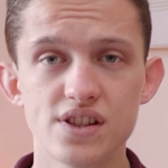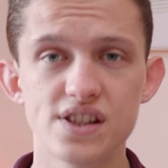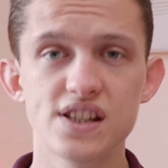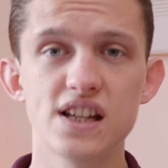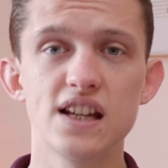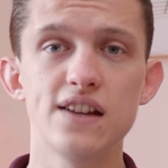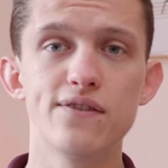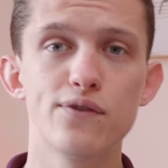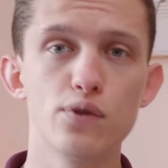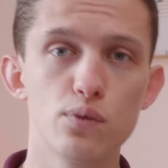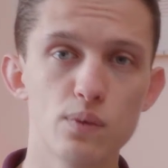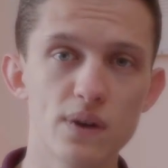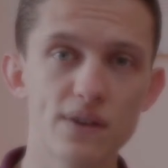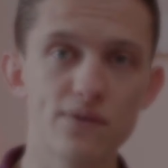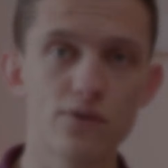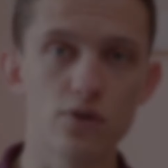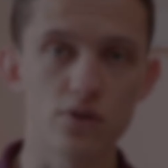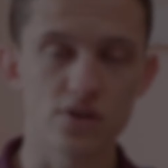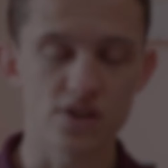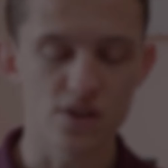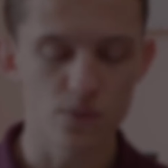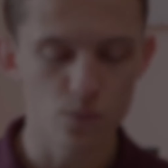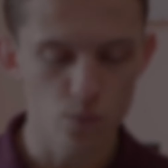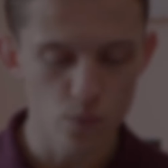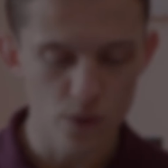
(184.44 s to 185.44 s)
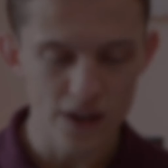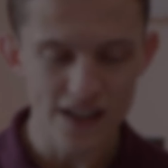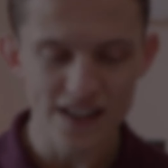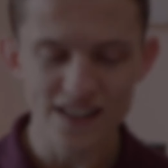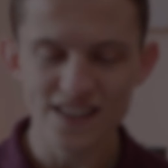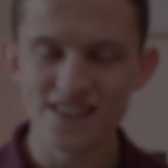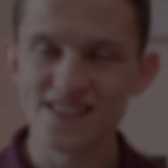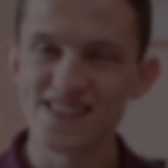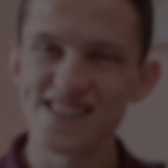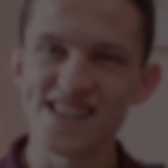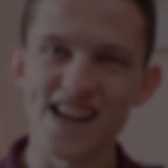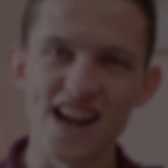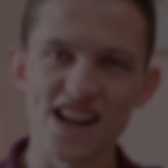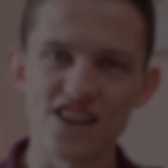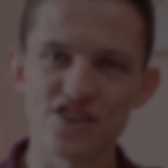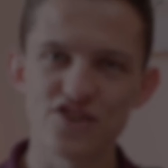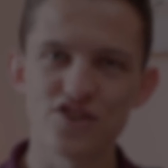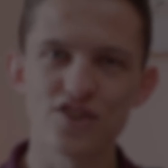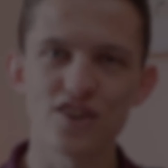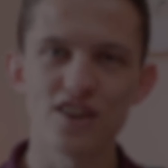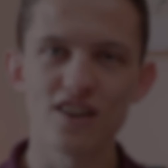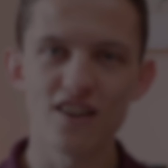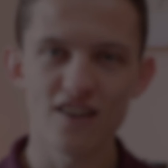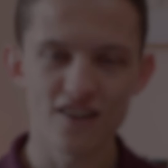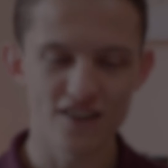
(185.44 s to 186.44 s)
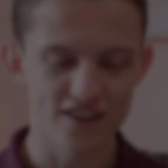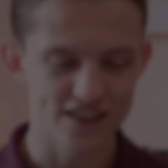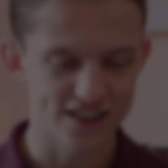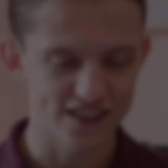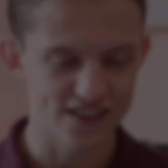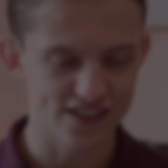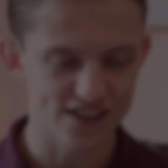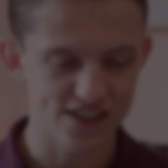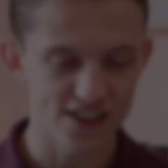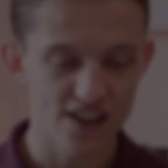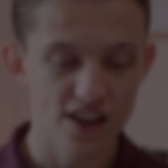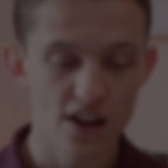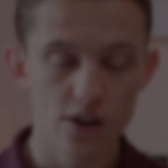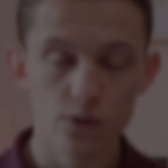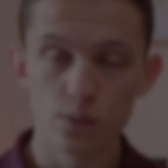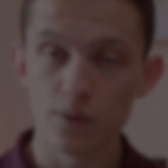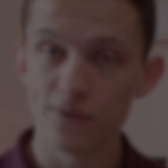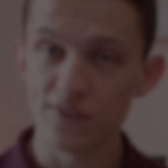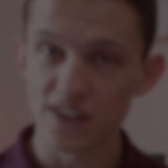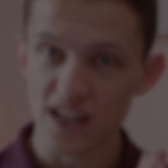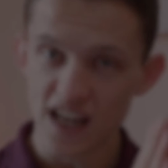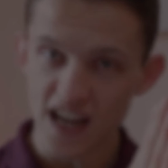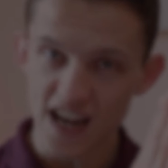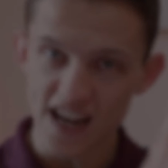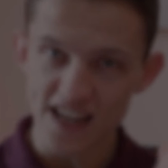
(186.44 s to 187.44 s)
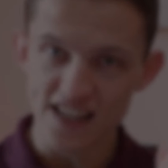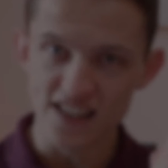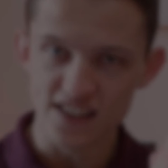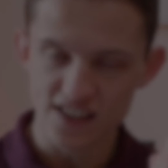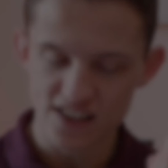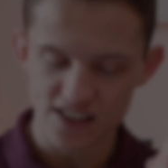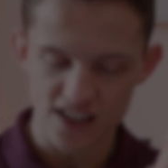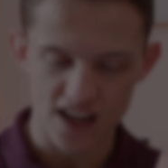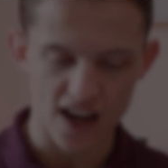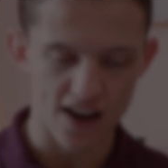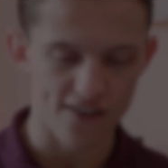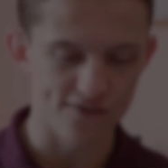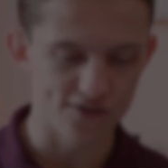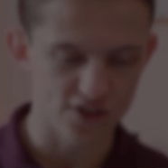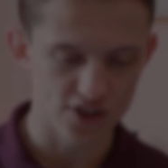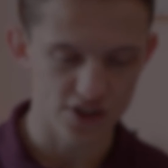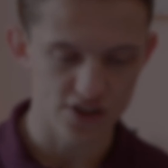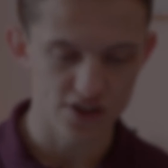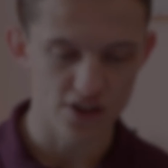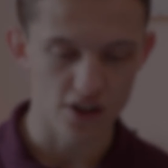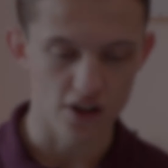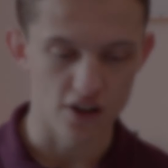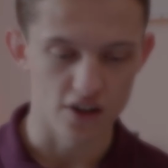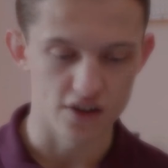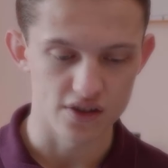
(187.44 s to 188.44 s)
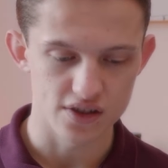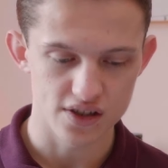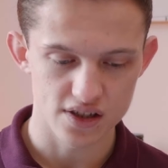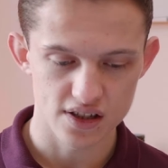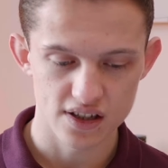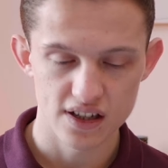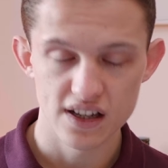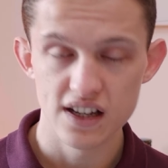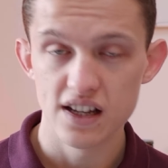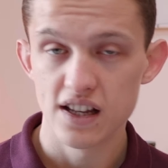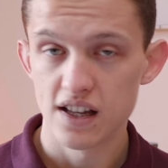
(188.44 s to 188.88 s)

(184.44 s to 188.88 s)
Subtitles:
see that we've got some weird dashed lines with an 8 at the start.